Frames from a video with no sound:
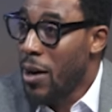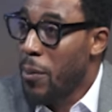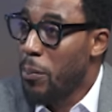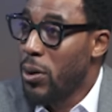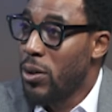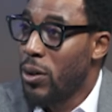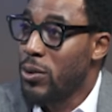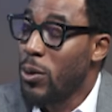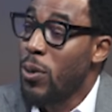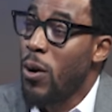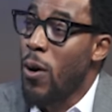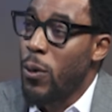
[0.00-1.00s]
but also
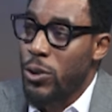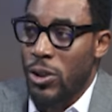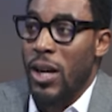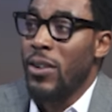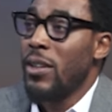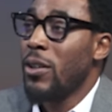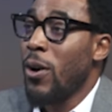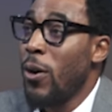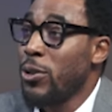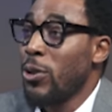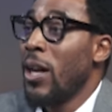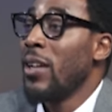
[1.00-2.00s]
culturally
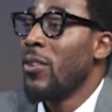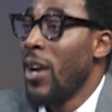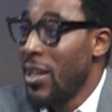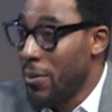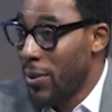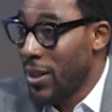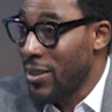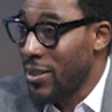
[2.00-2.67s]
relevant.